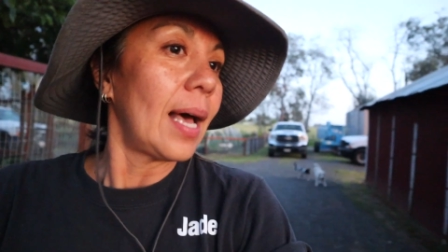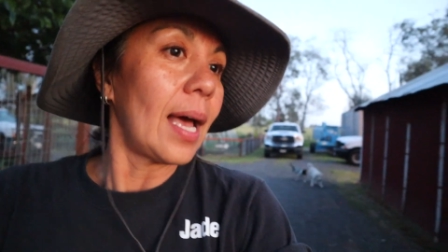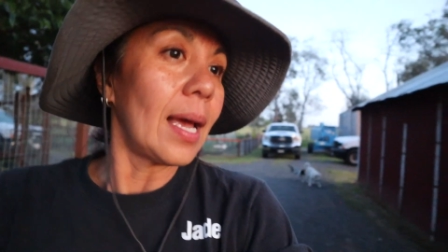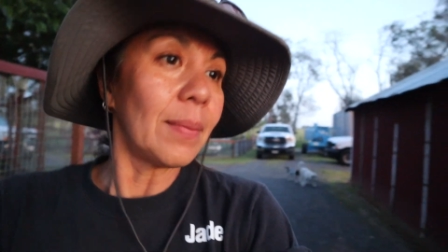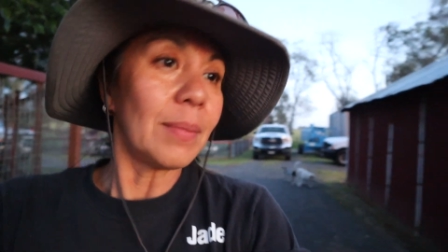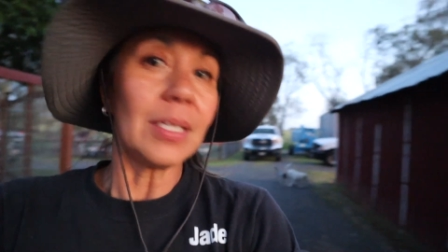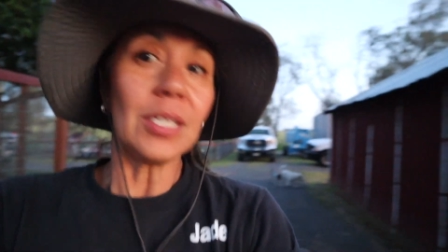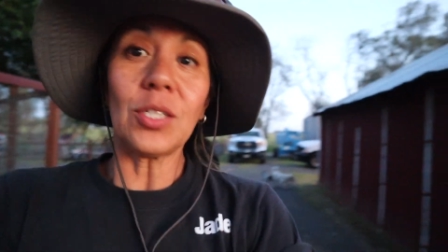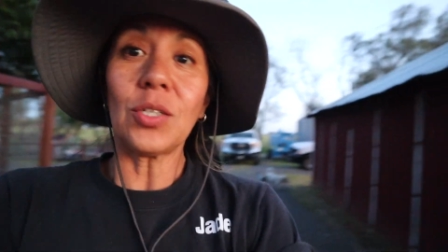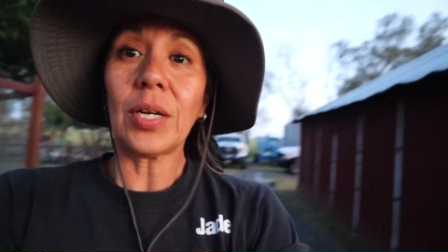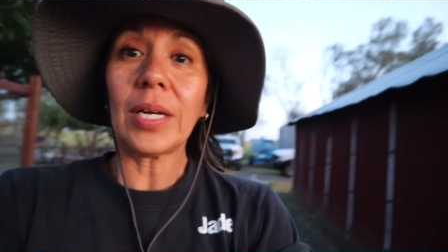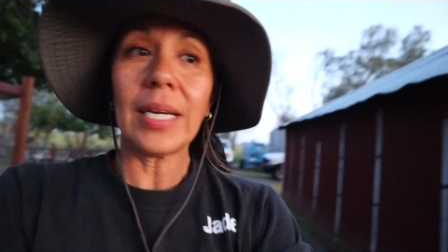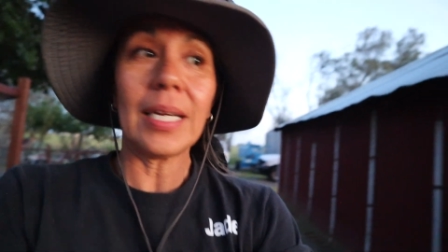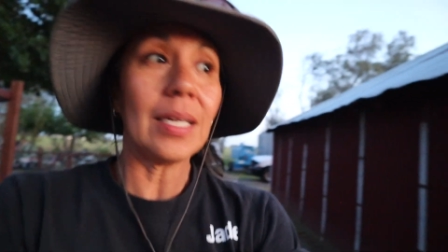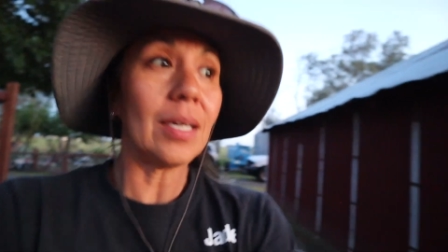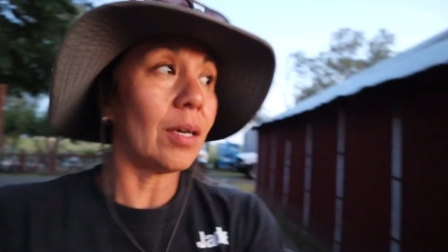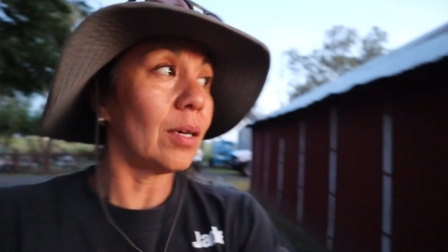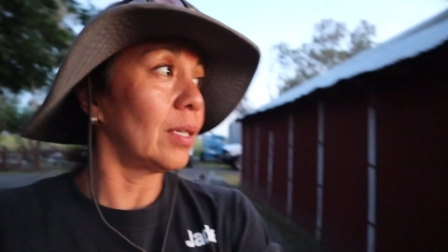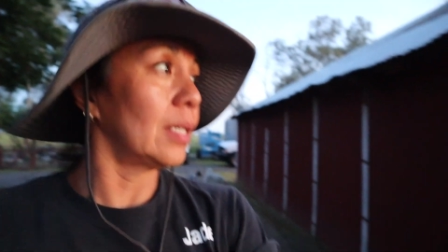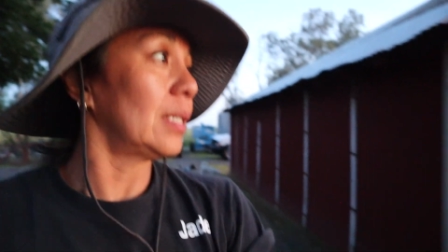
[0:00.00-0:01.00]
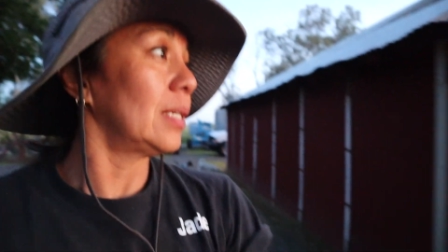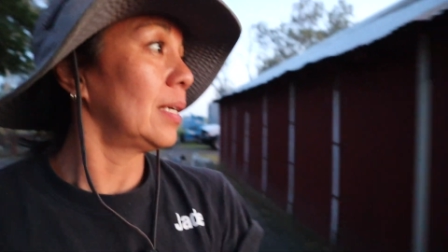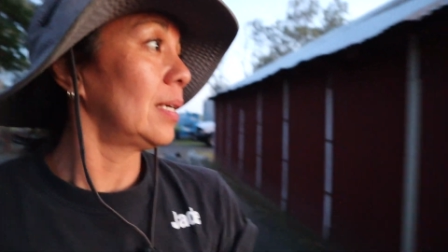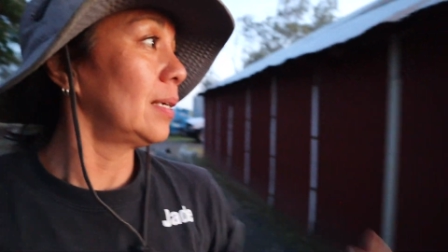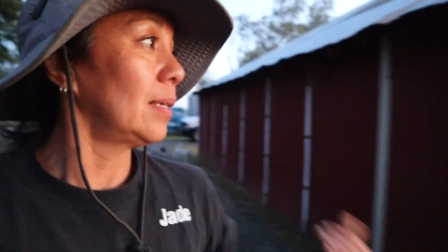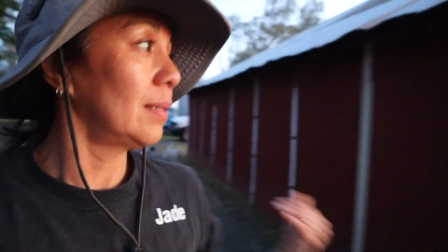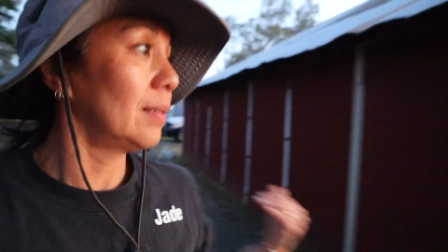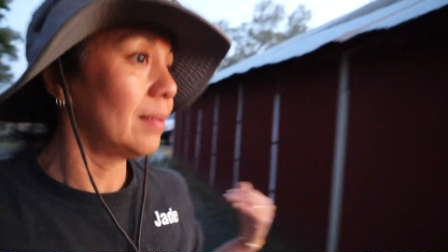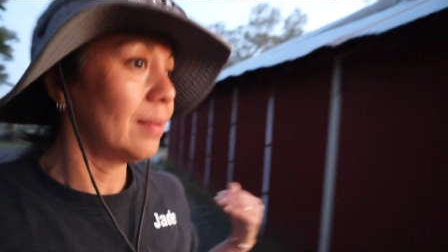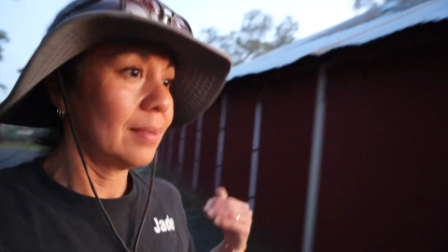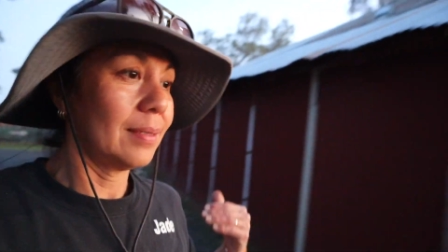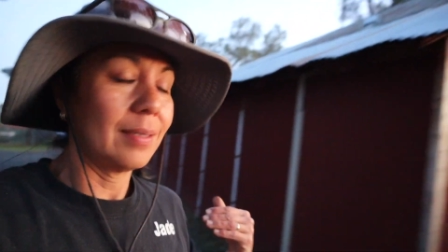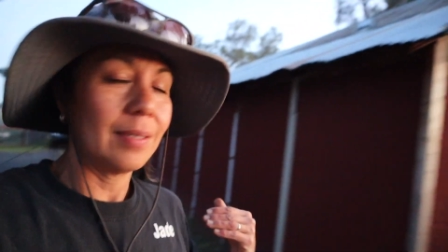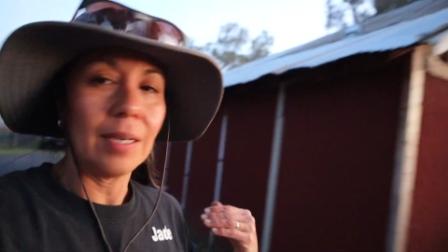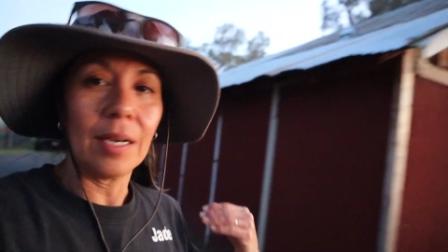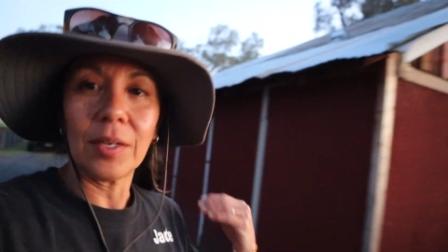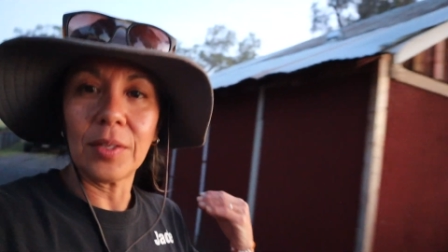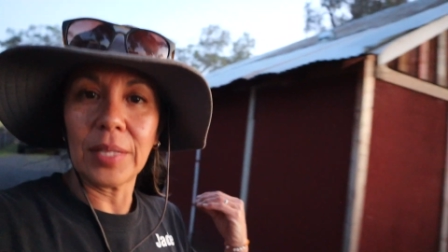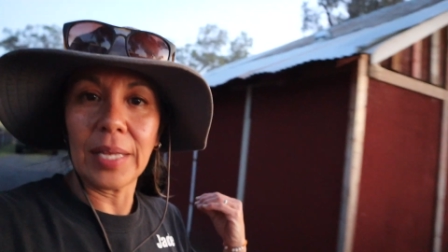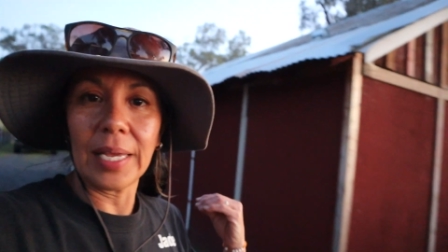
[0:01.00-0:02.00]
I'm gonna try it on
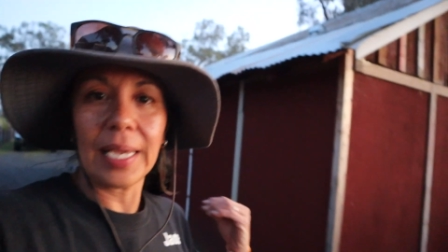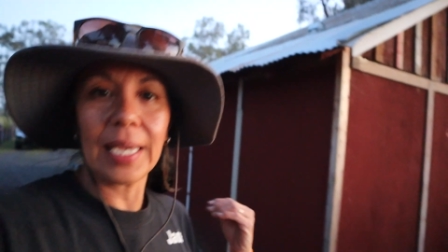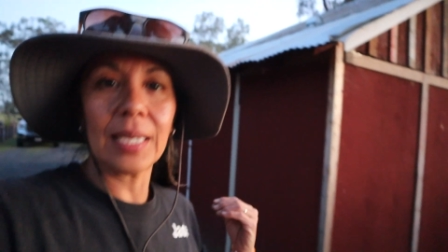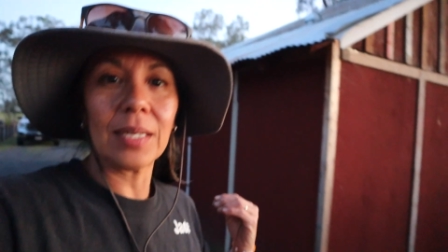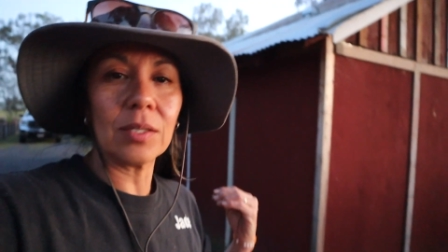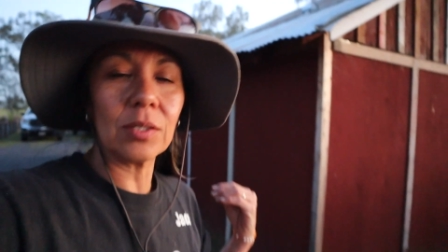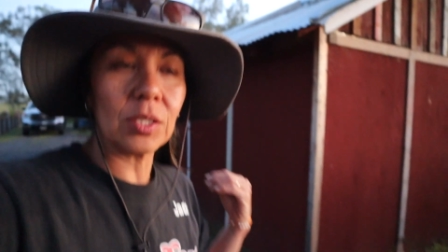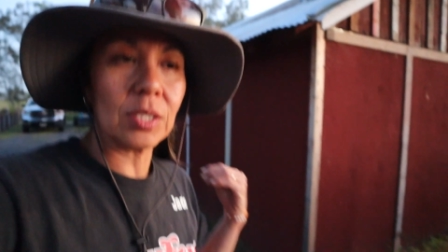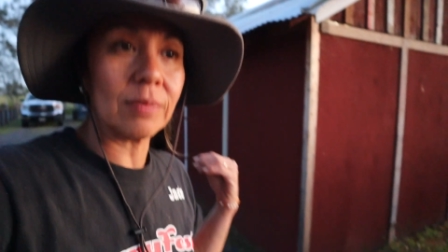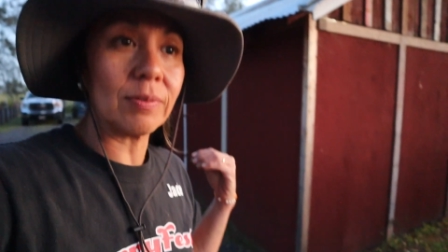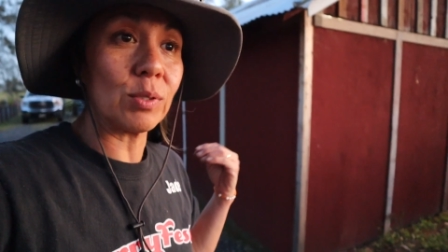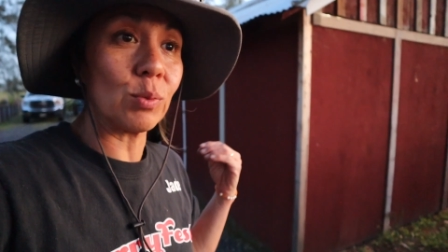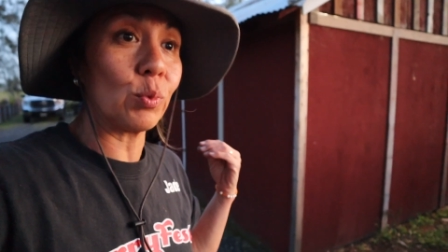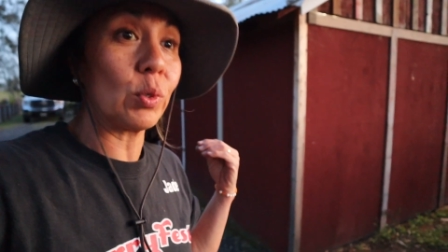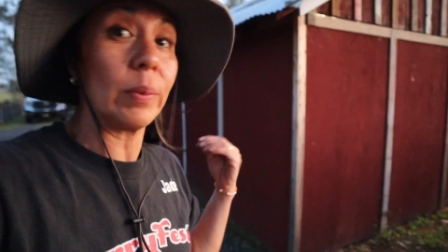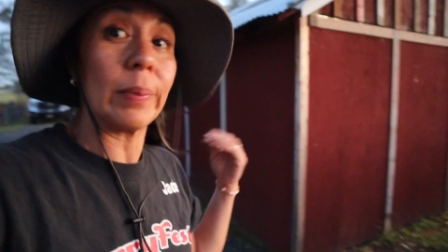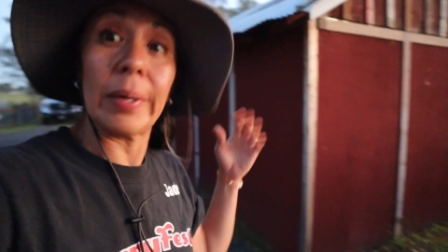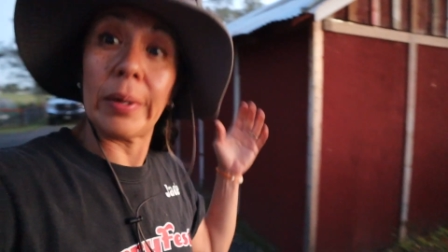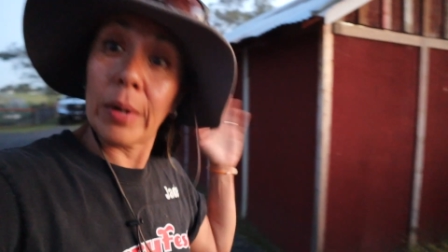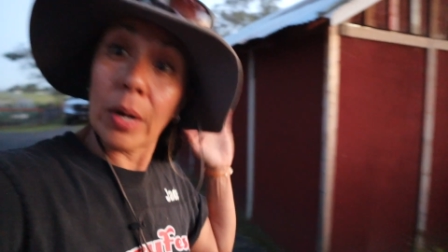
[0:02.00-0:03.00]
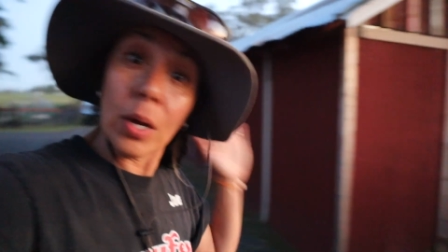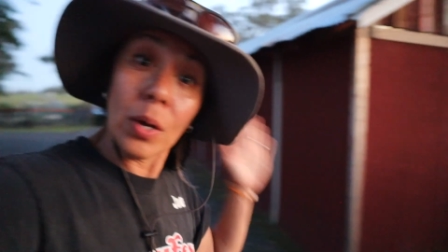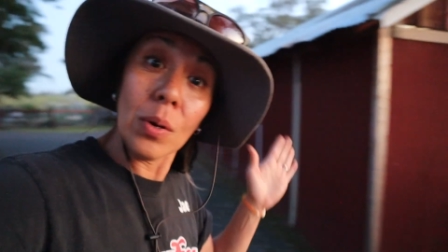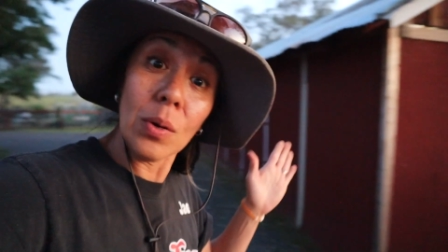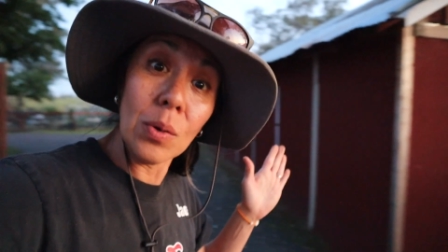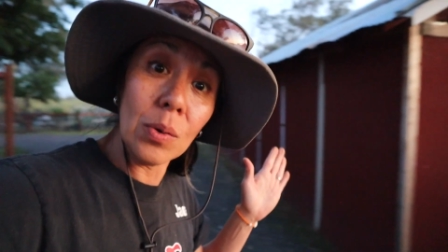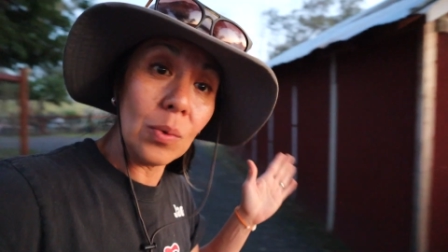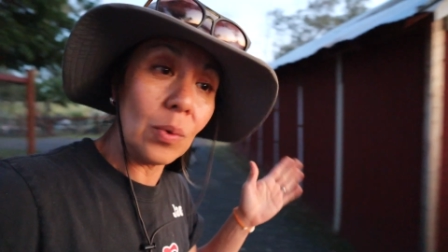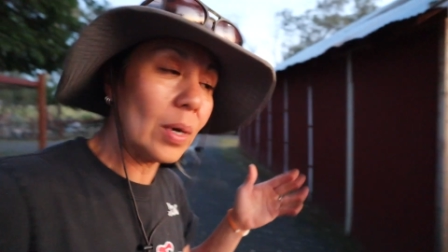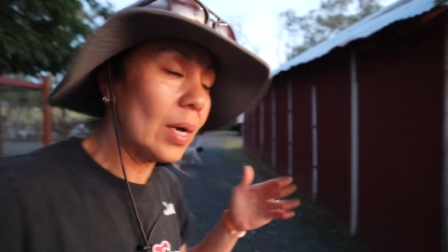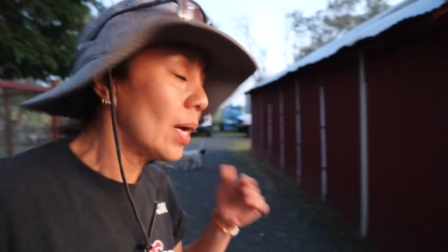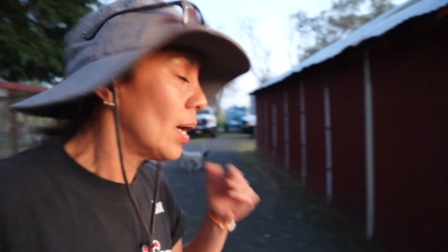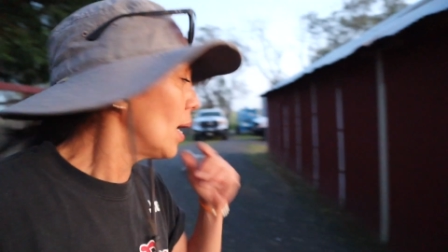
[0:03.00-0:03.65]
the handles of some wheelbarrow. Oh,